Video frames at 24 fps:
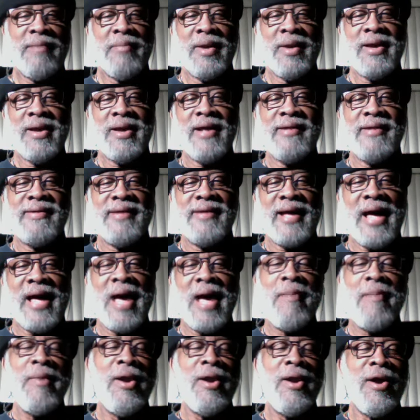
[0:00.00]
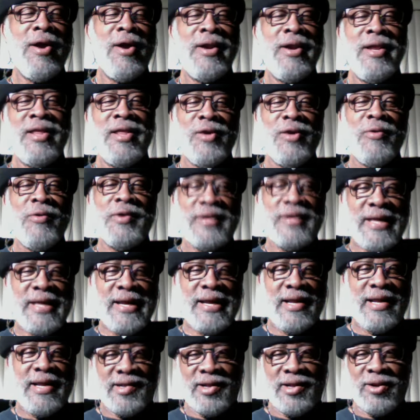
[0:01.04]
Because I'm learning new
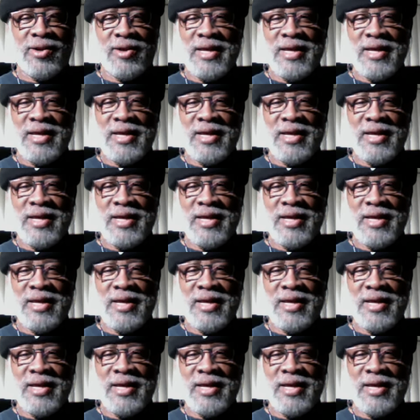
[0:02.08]
things, you know,